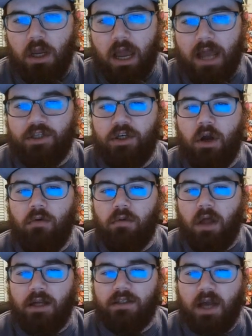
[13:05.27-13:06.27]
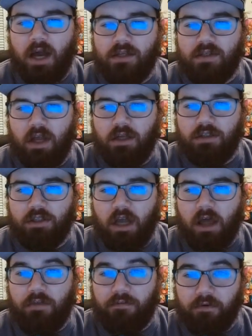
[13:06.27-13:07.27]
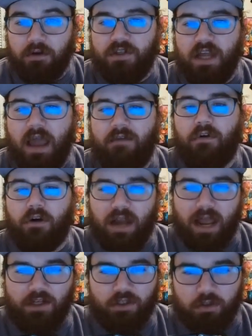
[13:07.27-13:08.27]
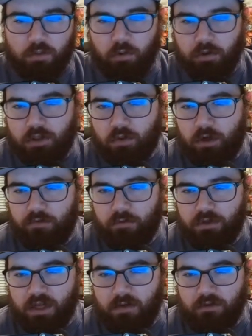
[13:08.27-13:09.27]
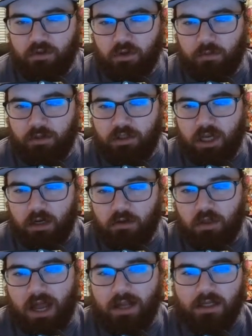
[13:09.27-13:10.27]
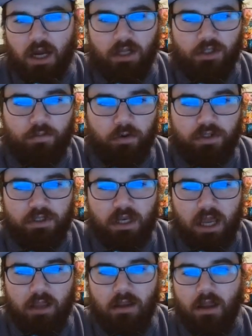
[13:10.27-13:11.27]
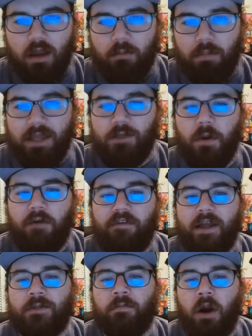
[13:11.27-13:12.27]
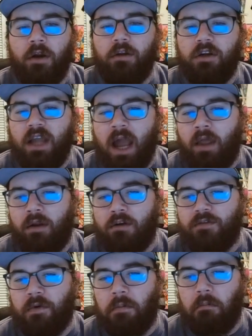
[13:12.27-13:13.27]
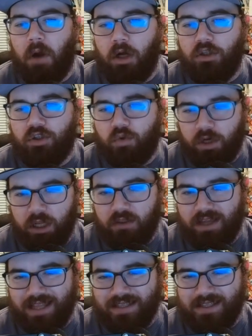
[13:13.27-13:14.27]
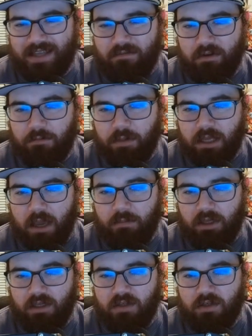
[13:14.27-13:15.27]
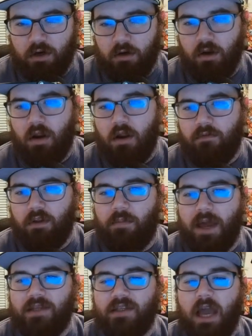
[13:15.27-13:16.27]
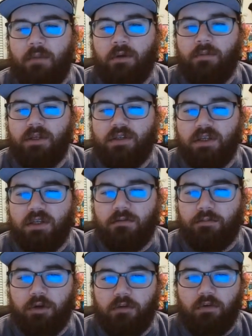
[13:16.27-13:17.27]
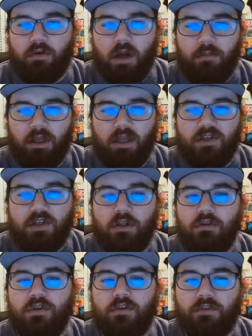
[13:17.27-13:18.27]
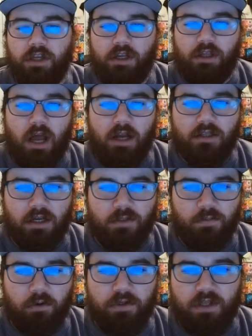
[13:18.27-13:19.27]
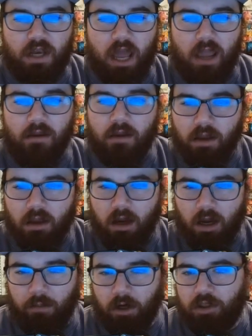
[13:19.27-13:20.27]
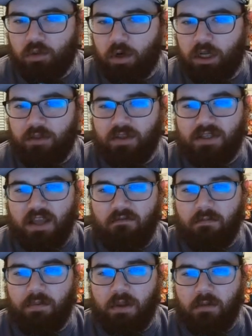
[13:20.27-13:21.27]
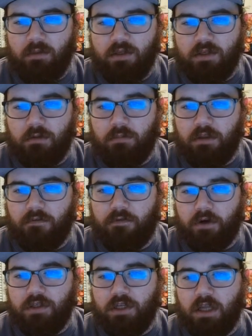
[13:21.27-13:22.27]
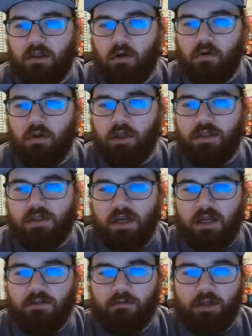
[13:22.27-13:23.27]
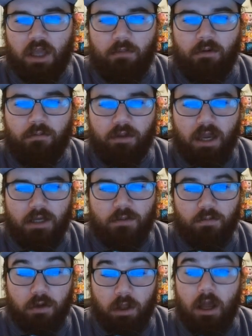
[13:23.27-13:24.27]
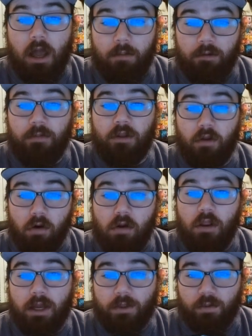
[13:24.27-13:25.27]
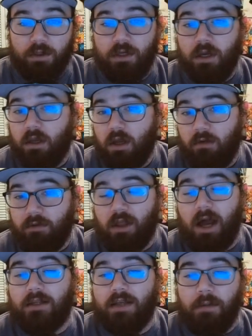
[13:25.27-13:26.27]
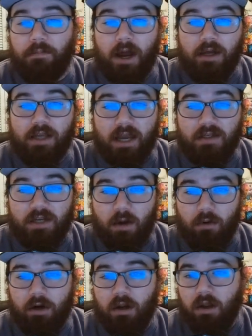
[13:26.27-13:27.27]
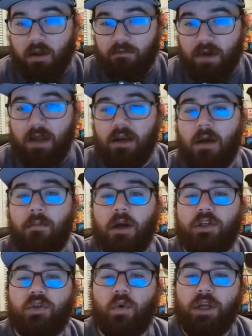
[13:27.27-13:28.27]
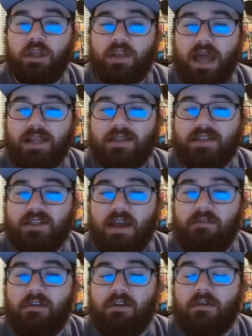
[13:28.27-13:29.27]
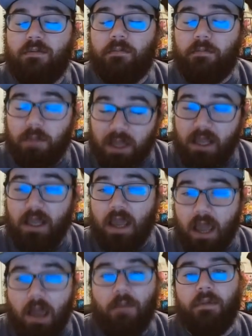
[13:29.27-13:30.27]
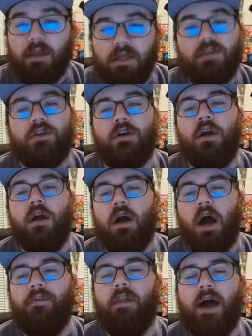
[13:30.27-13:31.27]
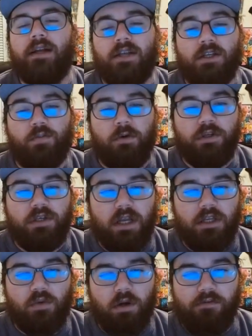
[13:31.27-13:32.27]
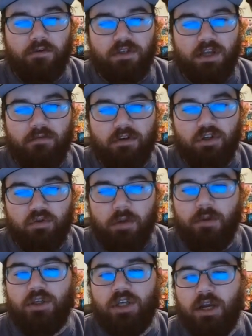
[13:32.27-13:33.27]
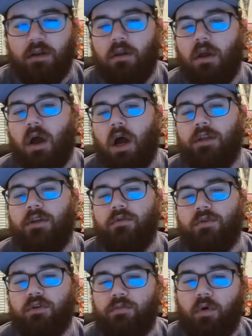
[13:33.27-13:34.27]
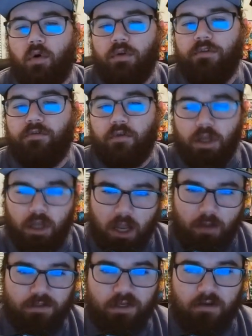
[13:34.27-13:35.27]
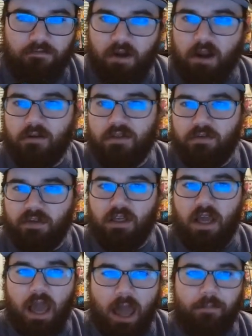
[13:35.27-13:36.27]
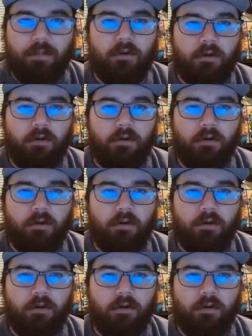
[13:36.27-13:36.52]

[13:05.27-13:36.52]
As you know, Locked On has launched the first ever national sports 24/7 streaming channel, Locked On Sports Today. Baseball fans, mark your calendars for March 20th at 7 p.m. Eastern for the best MLB season preview, coming exclusively to Locked On Sports Today. On March 20th at 7 p.m. Eastern, be the first to get local insights from the MLB local experts of the Locked On Podcast Network. Find it on March 20th at 7 p.m. Eastern on the Locked On Sports Today 24/7 streaming channel on YouTube or the free Amazon Fire TV app.